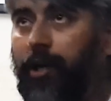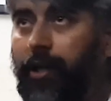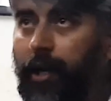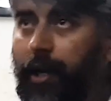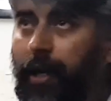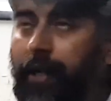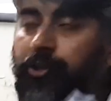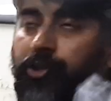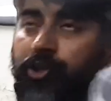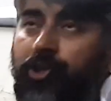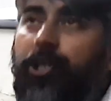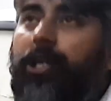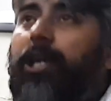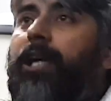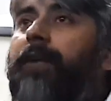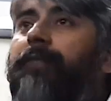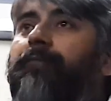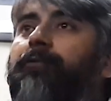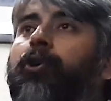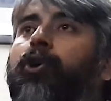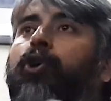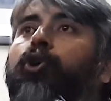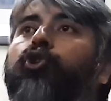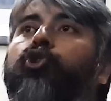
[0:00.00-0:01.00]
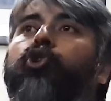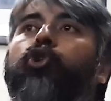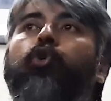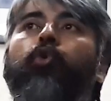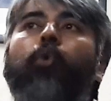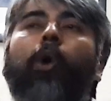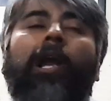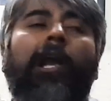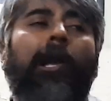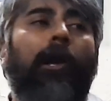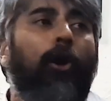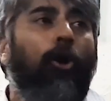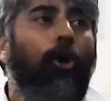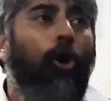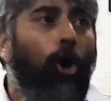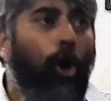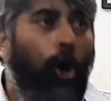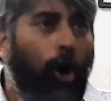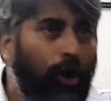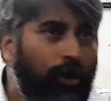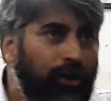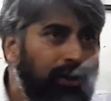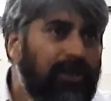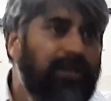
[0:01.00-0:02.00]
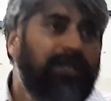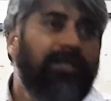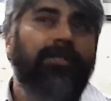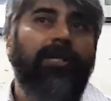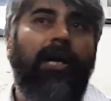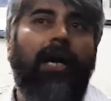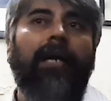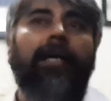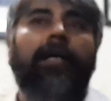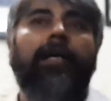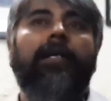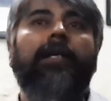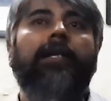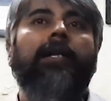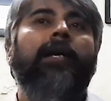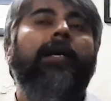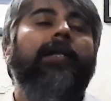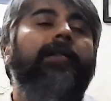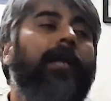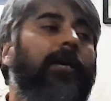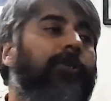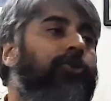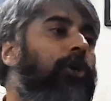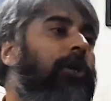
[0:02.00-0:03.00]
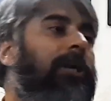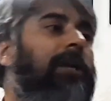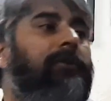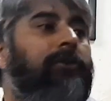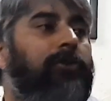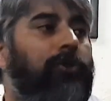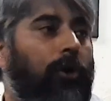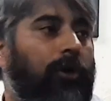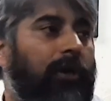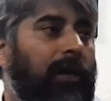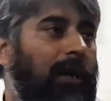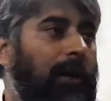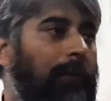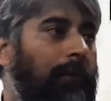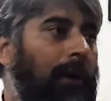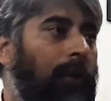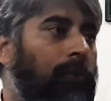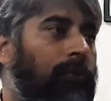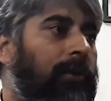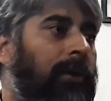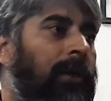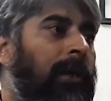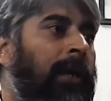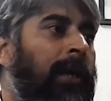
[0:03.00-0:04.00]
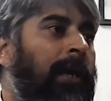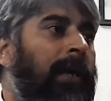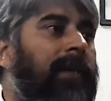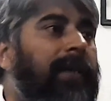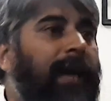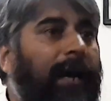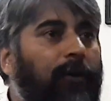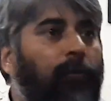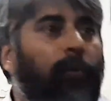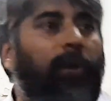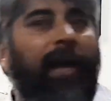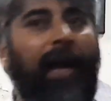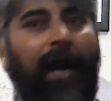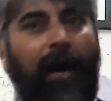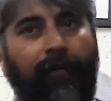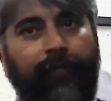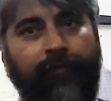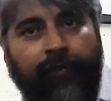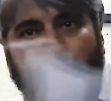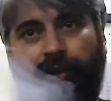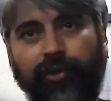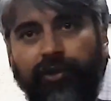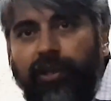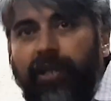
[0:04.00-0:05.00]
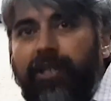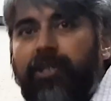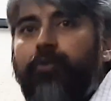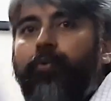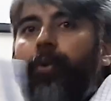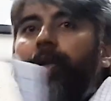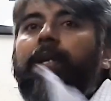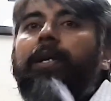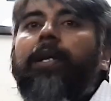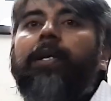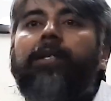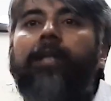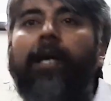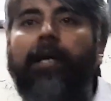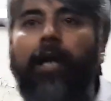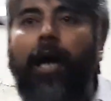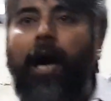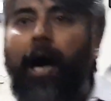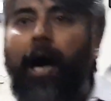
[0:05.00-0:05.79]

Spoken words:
achieved through a long struggle that Shari was talking about. That we have just witnessed. That